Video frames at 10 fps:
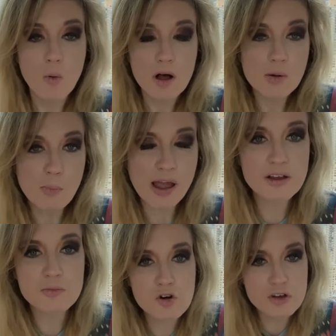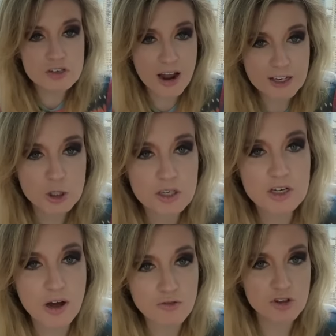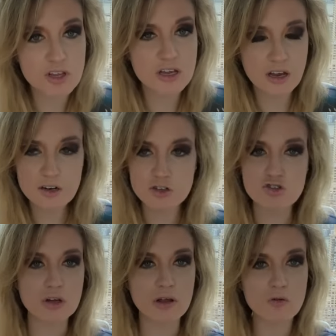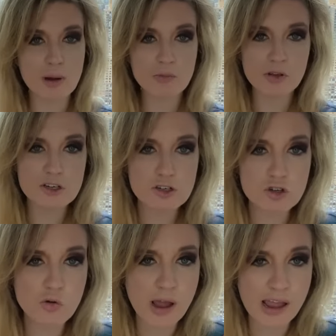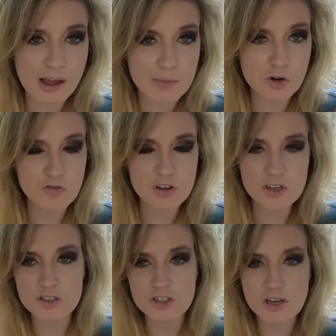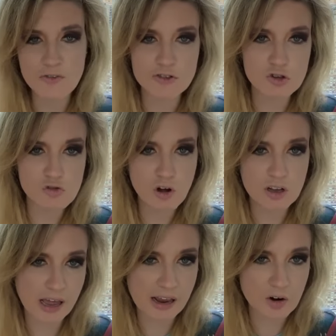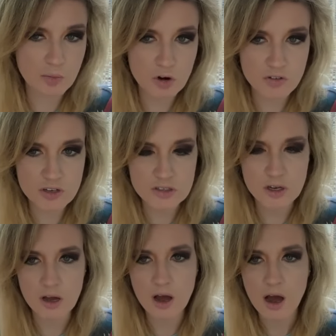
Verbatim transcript: Well, companion movies are actually tough for the industry. Like, remember they did two ant movies and stuff and two volcano movies?